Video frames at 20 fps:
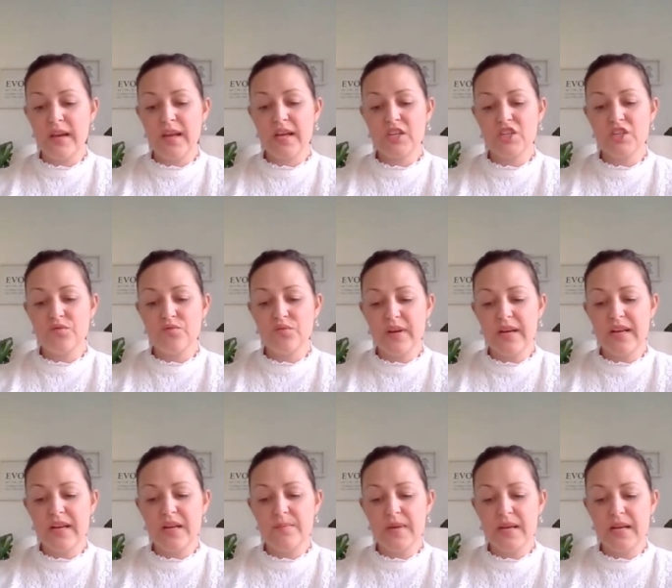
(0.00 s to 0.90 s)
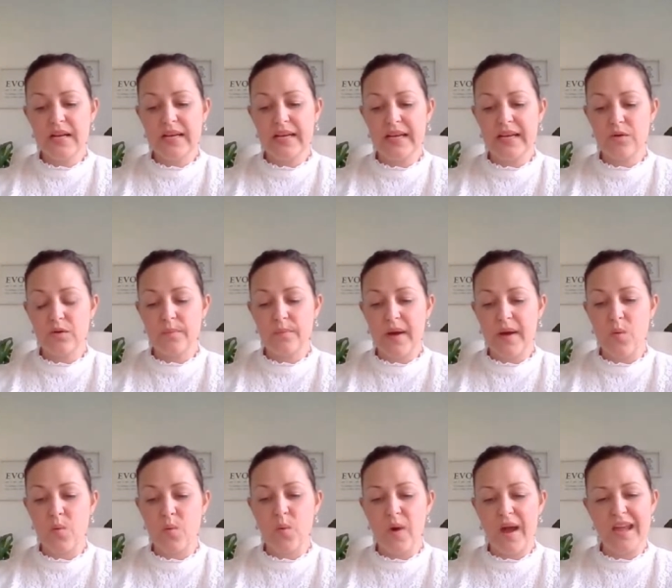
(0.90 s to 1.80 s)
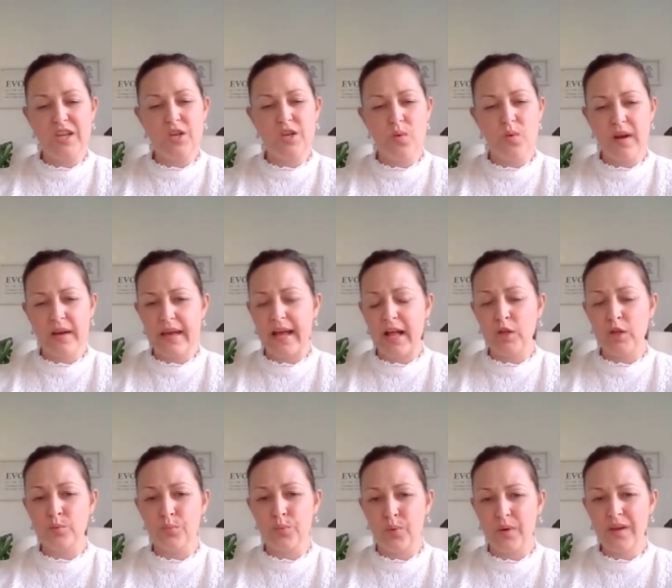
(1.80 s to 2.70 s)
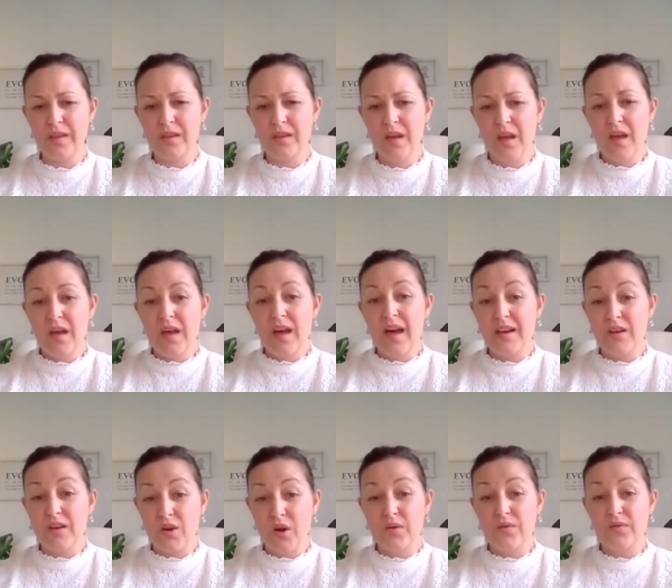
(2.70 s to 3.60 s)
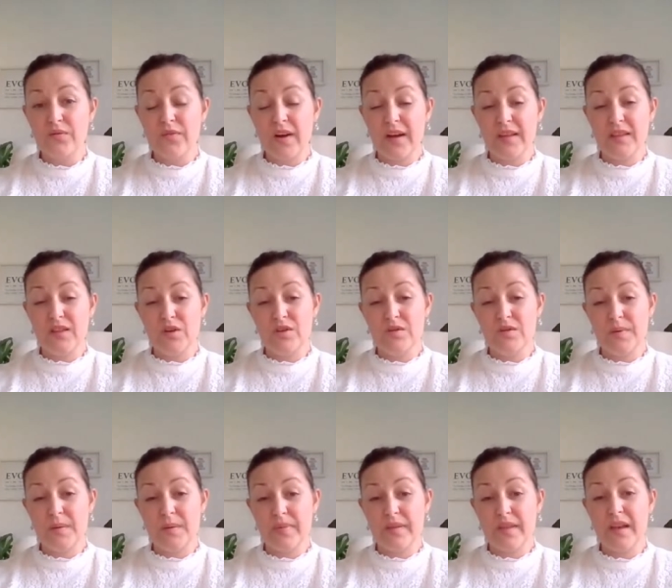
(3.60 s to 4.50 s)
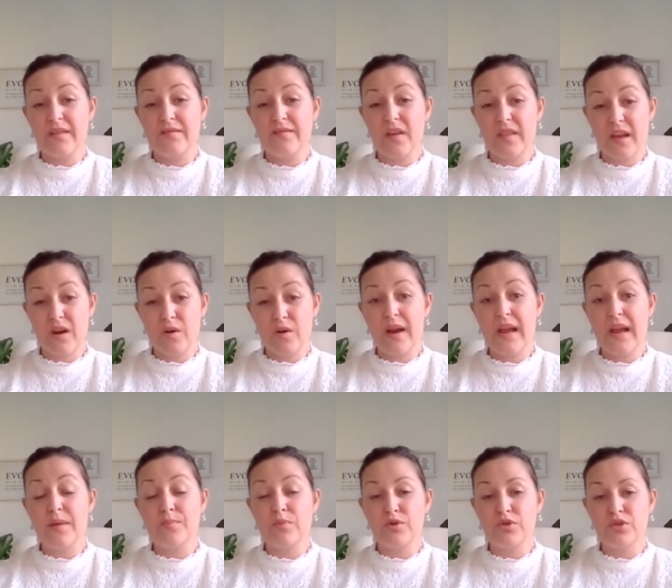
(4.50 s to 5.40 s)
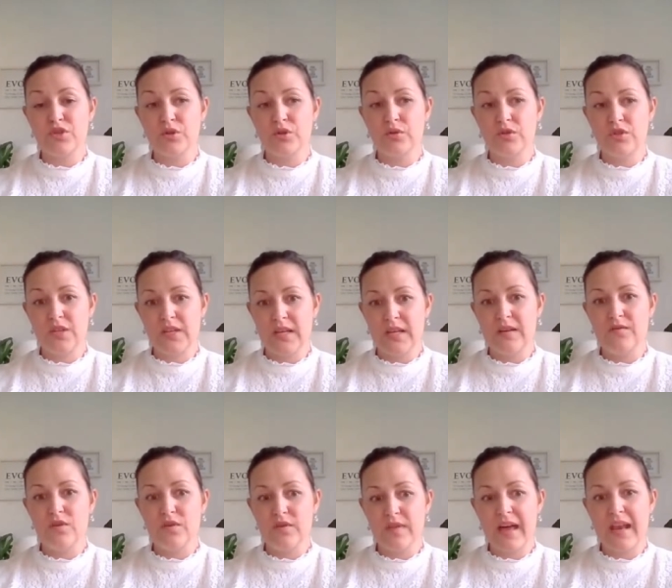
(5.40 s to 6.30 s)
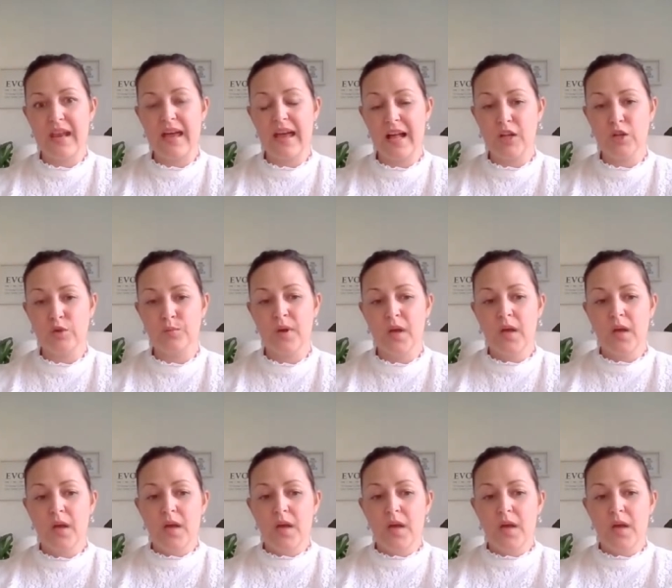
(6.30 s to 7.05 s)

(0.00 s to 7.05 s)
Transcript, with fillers: And actually really be clear about where you want help with, and go and find those people that are, that are able to, to give you that help.